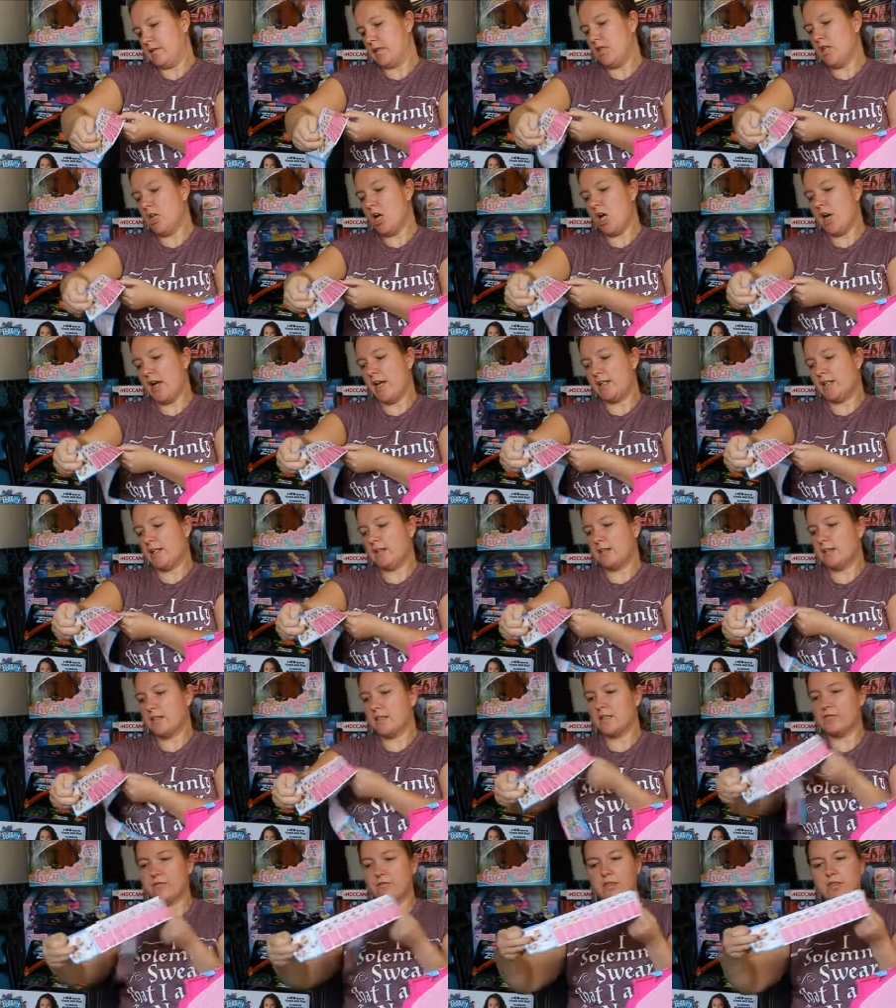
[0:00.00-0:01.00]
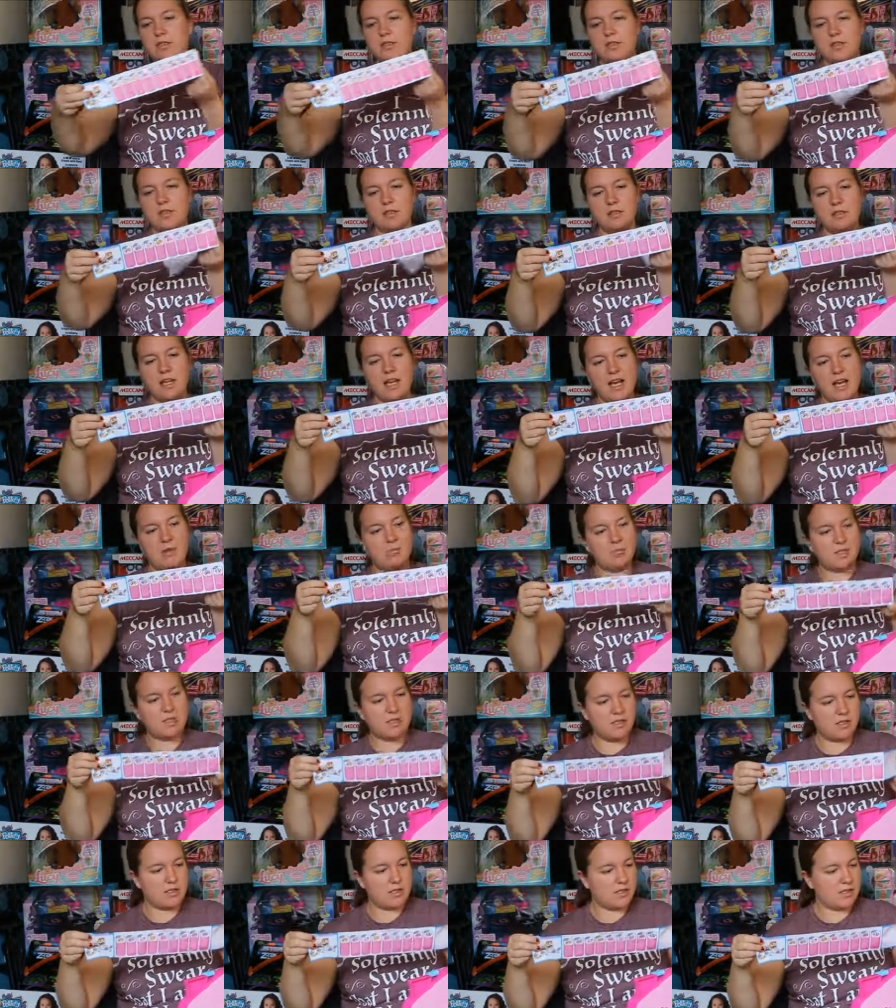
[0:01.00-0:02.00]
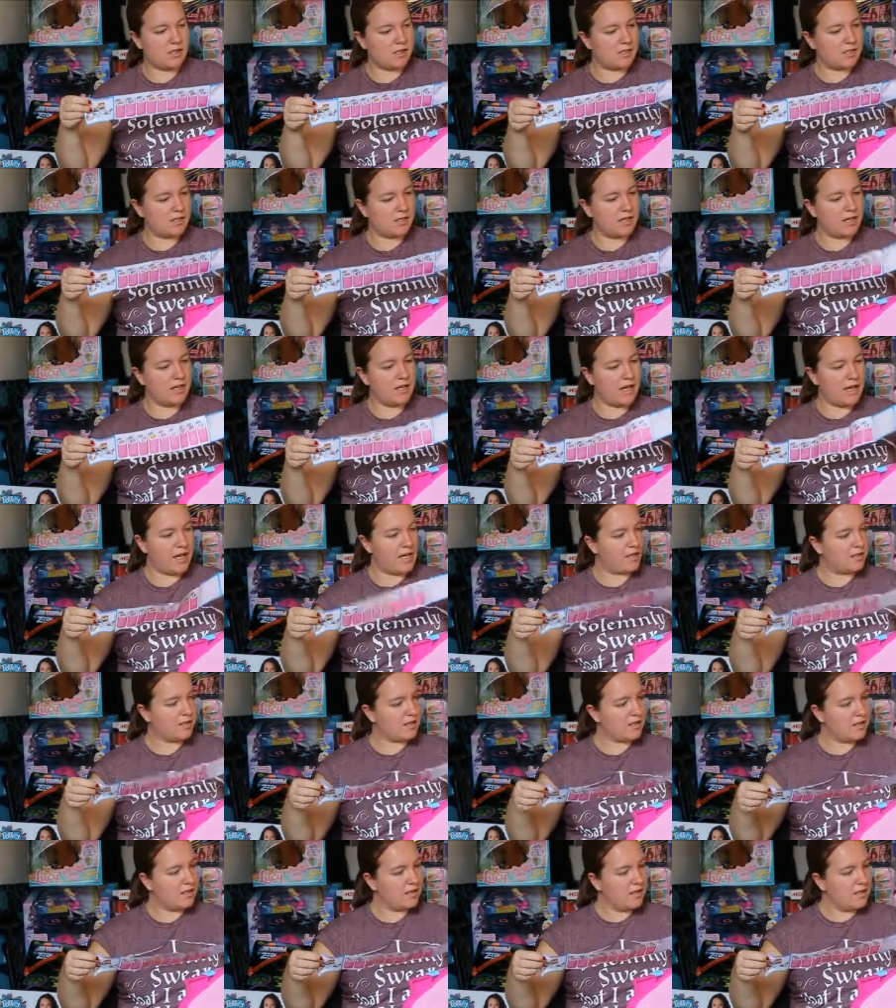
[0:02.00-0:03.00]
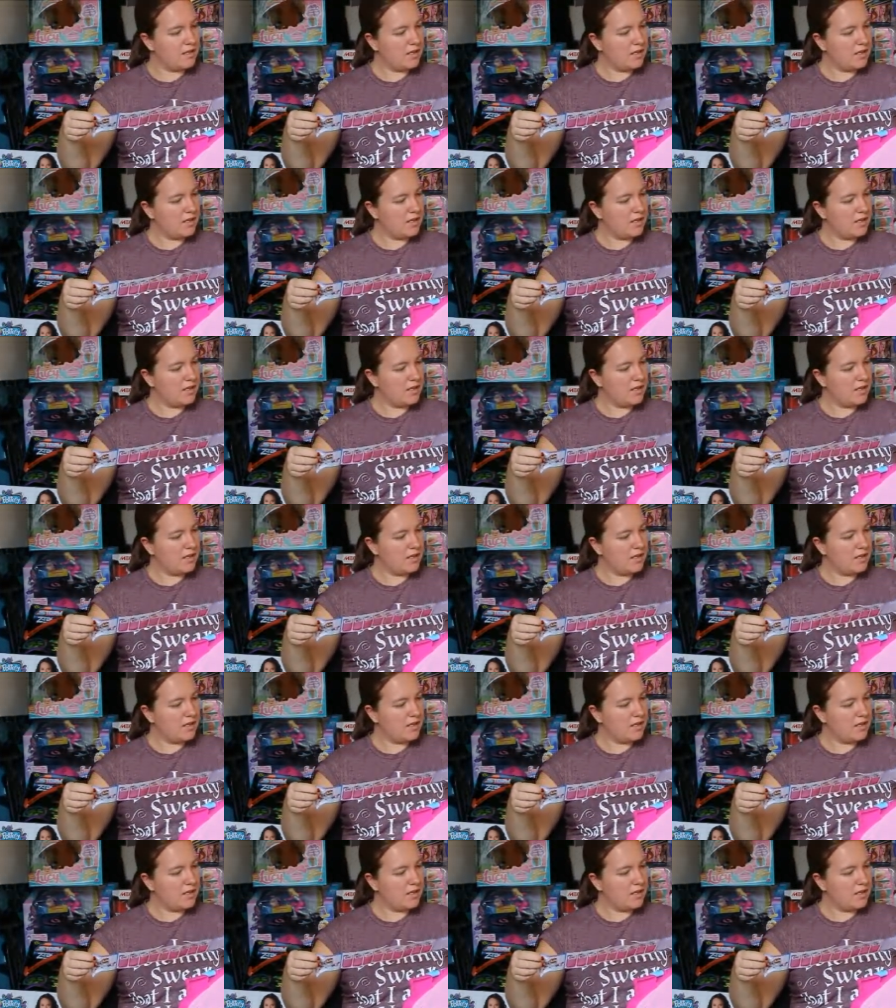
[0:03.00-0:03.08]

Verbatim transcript: nine different hamsters to collect.